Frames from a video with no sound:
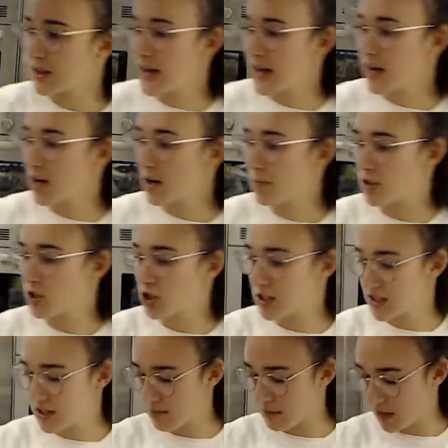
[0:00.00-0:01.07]
layer, but
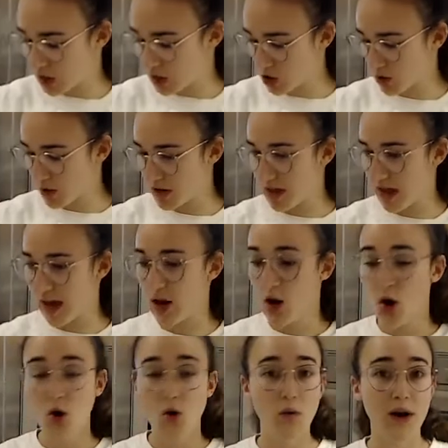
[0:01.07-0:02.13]
just to make sure that
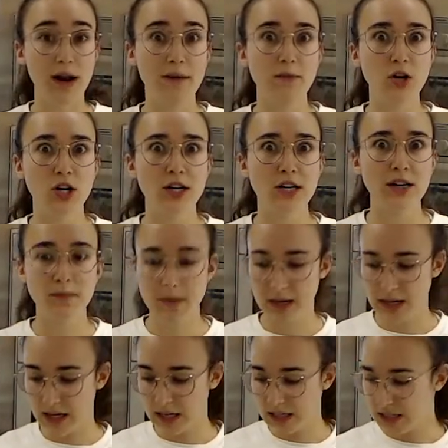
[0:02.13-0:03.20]
when I'm cooking my
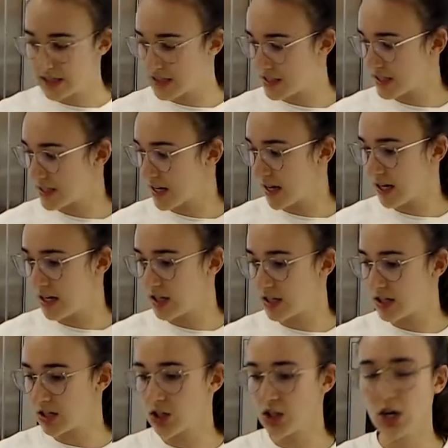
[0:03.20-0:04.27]
onions
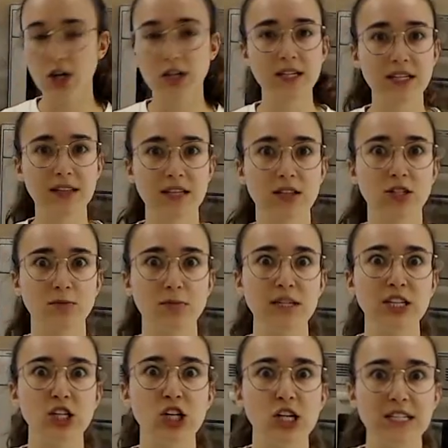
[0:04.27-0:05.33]
and garlic, that they're being
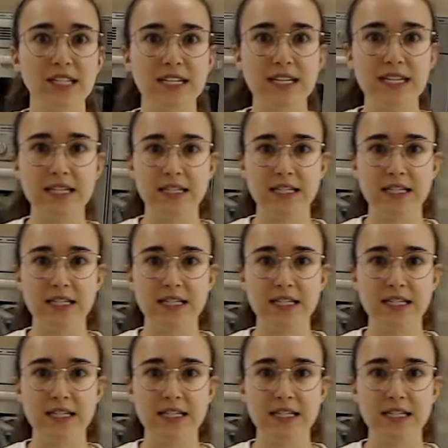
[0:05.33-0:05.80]
cooked in